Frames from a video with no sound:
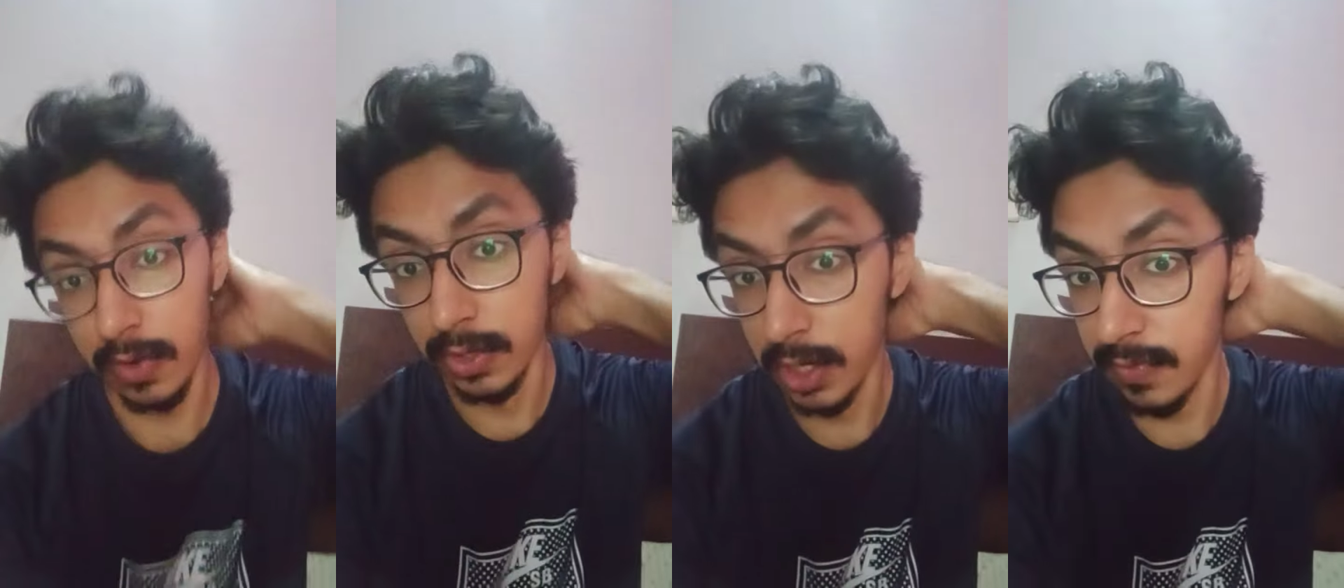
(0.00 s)

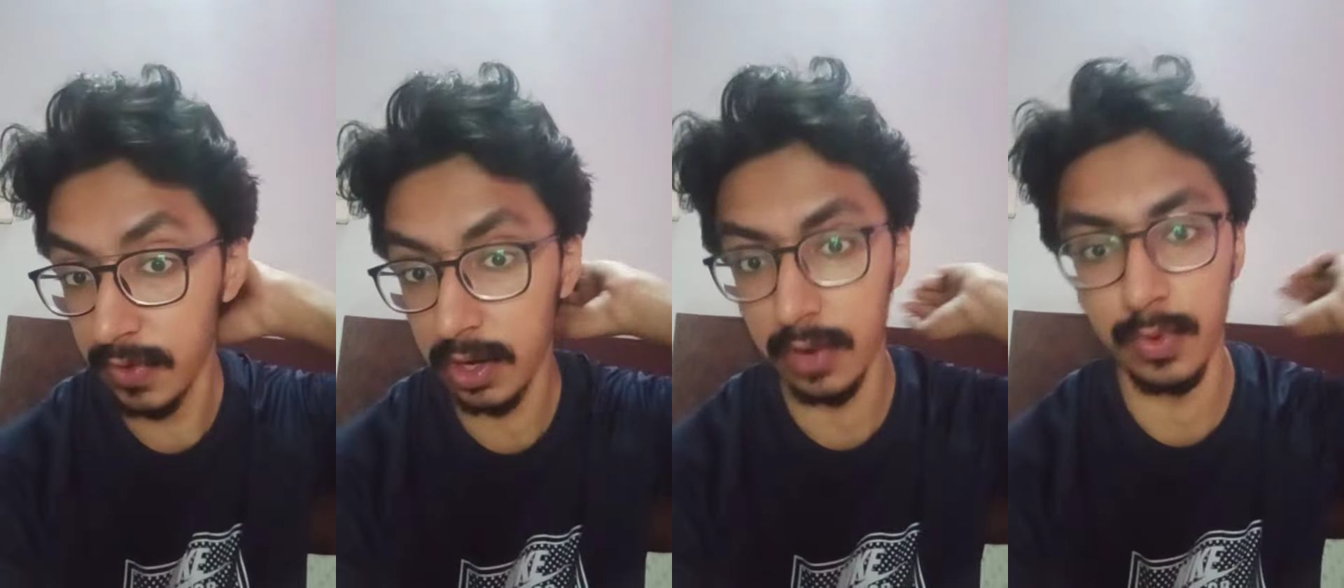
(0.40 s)
Good
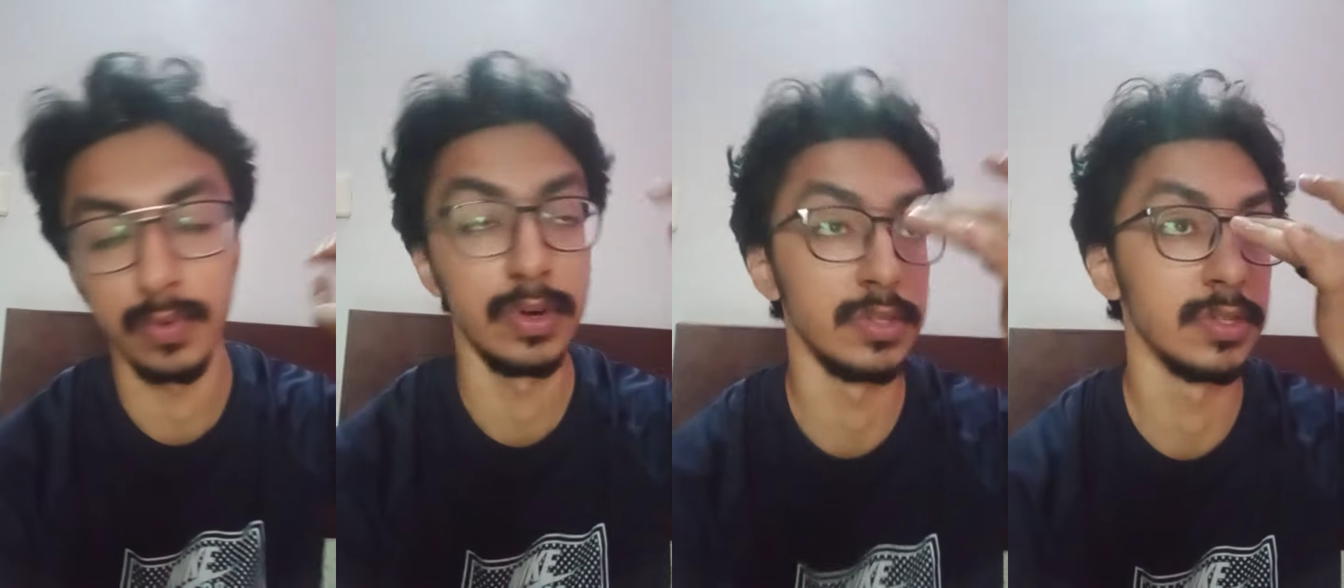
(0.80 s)
evening,
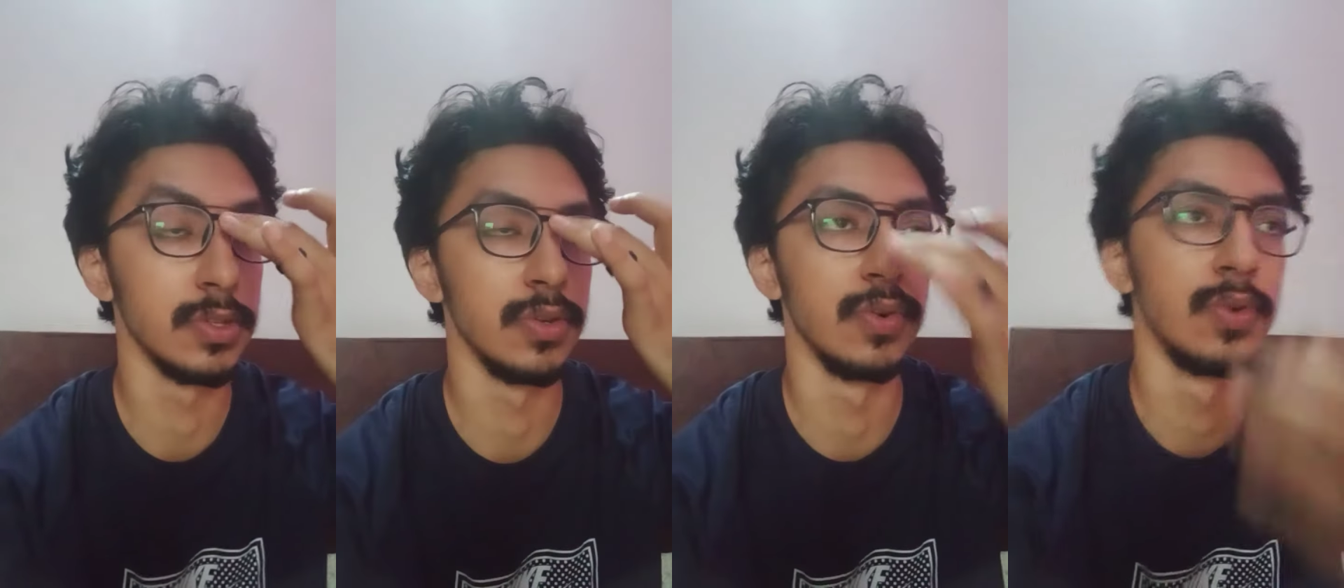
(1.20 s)
everyone.
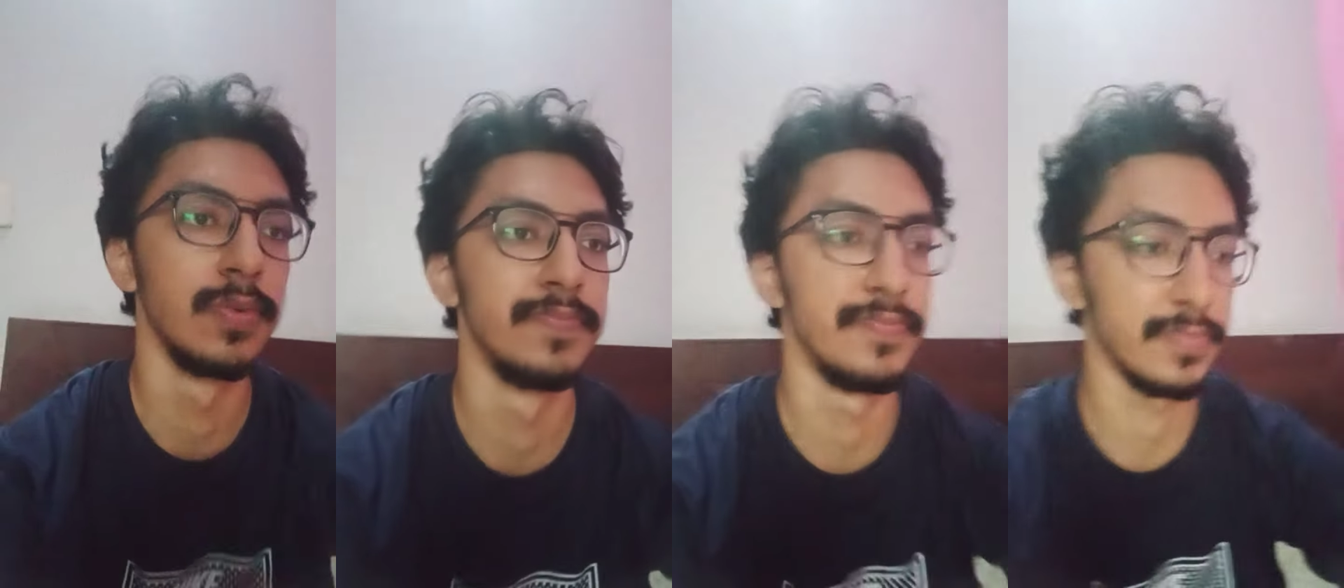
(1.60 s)
So
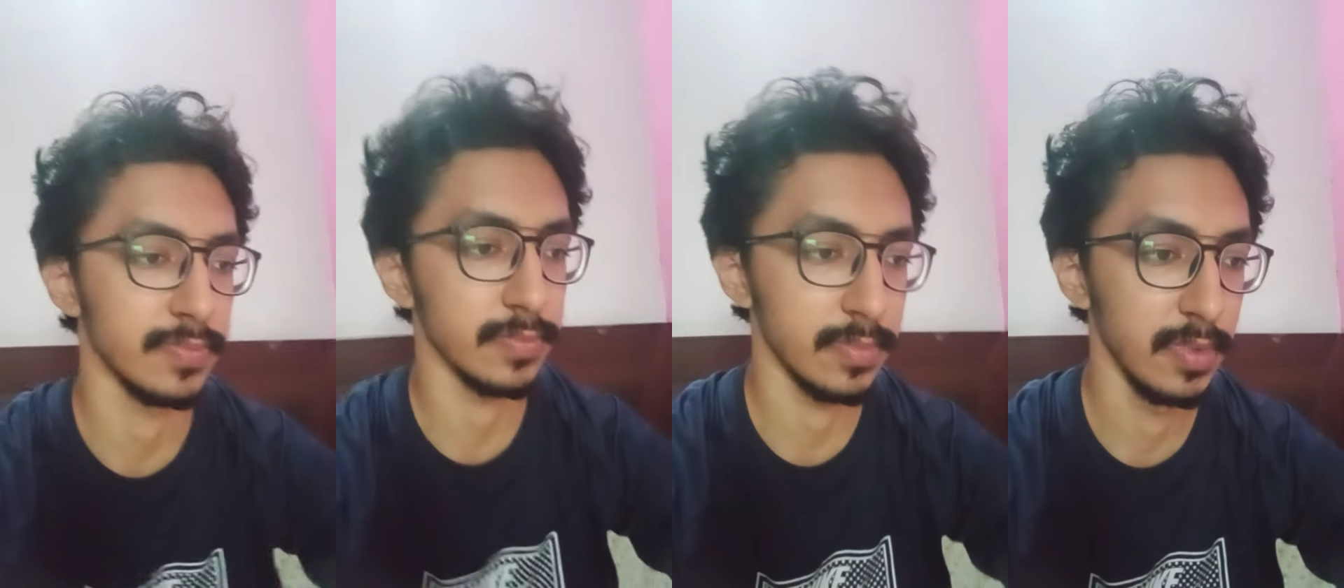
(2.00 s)

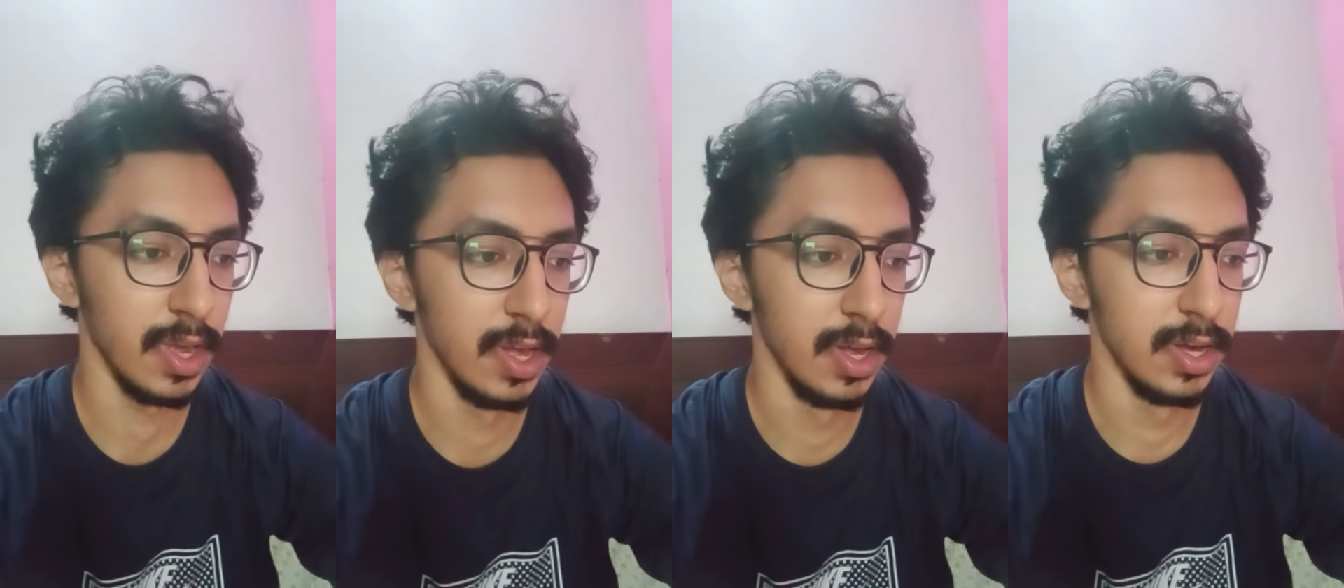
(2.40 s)

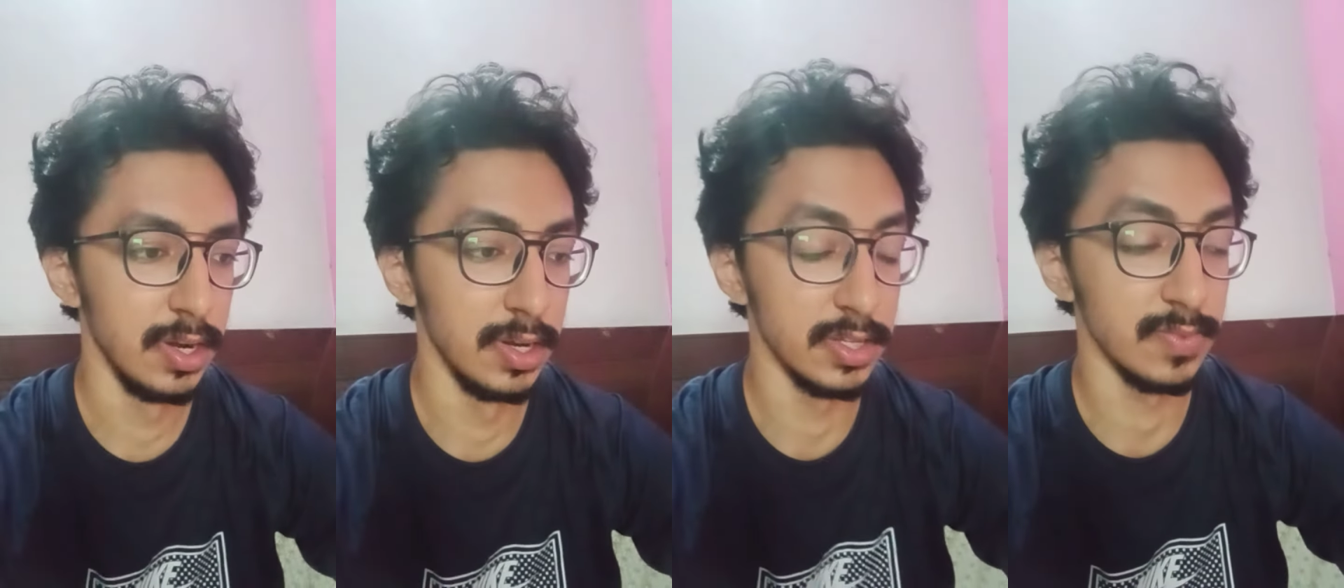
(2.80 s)

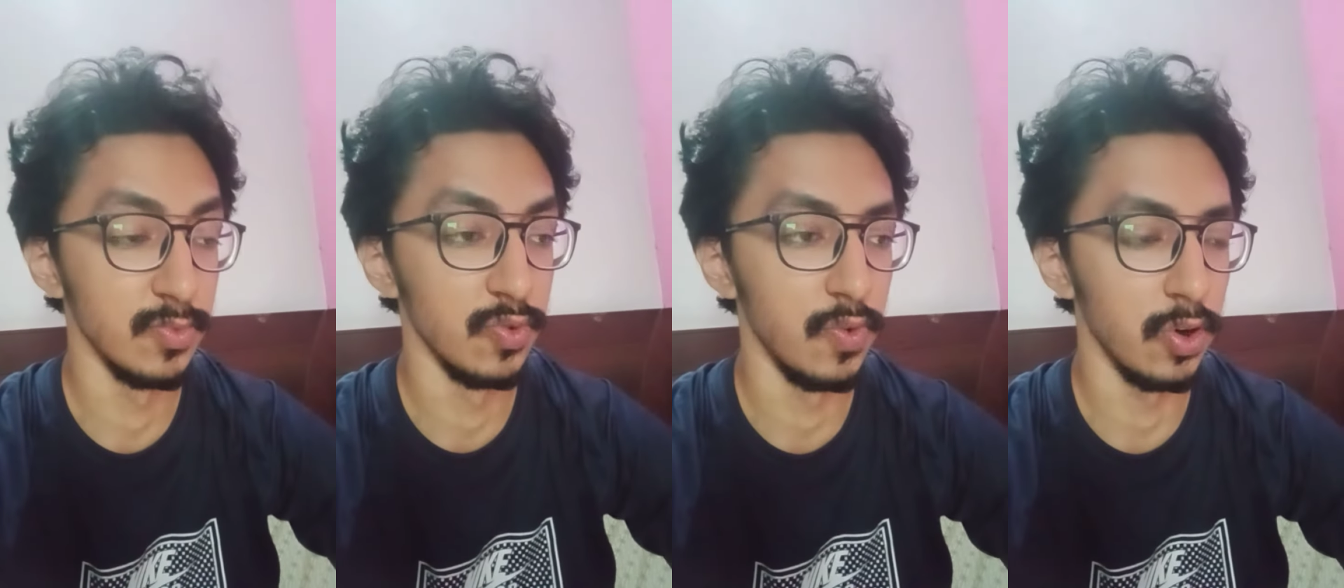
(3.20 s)
let's
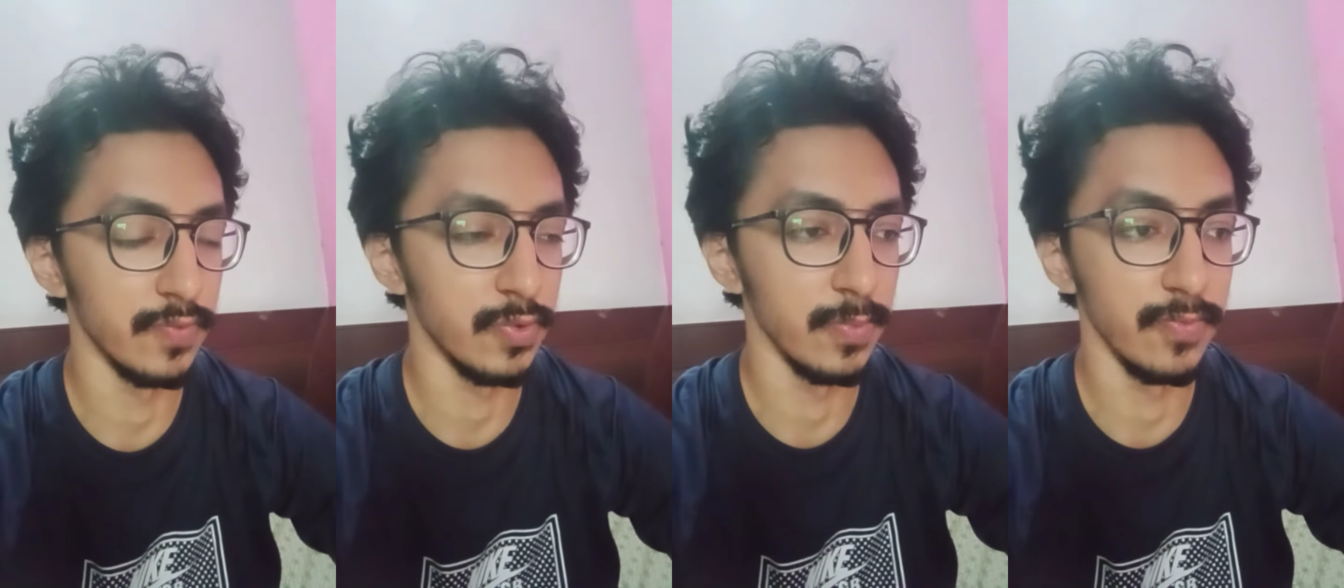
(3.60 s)
move on
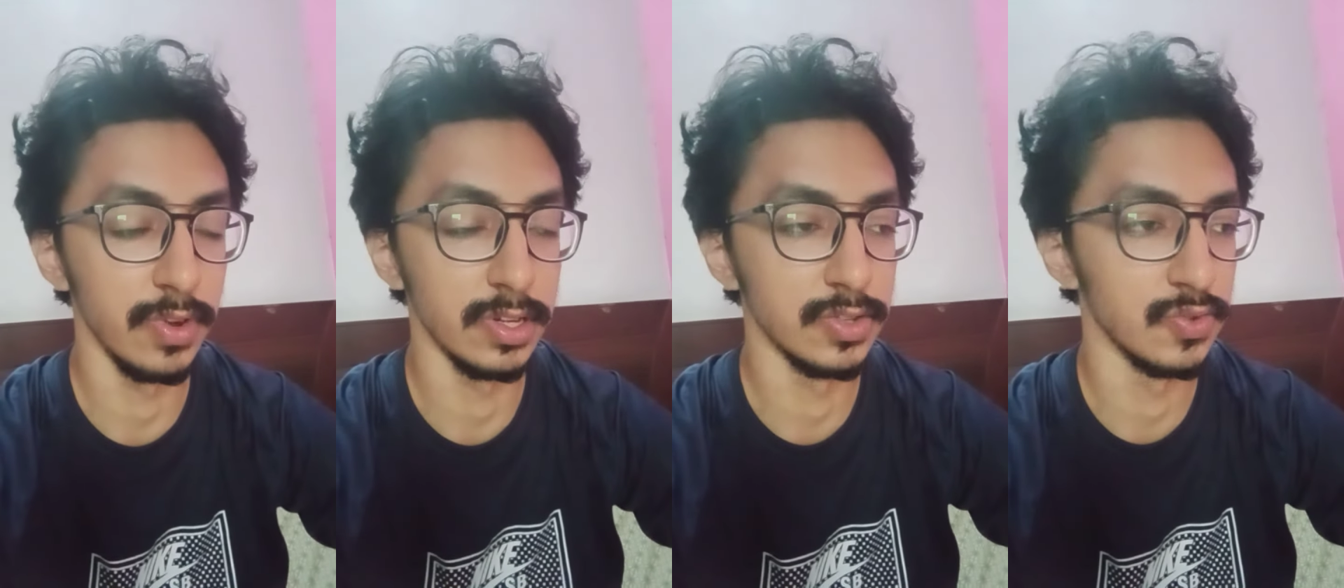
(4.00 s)
from
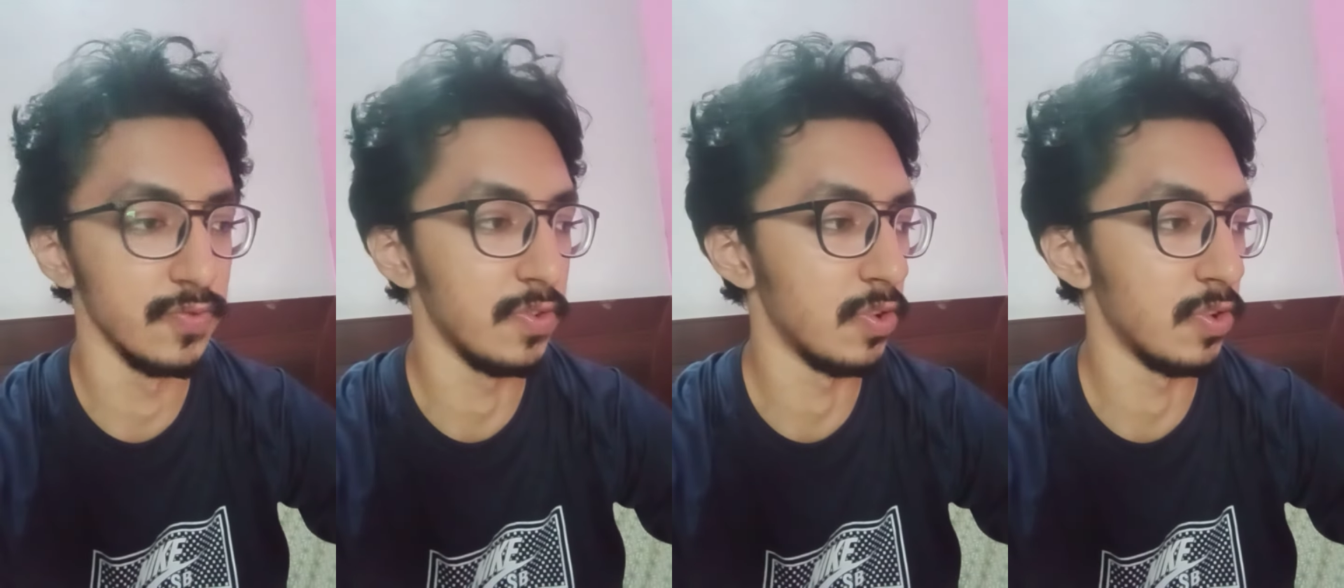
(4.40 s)
floods to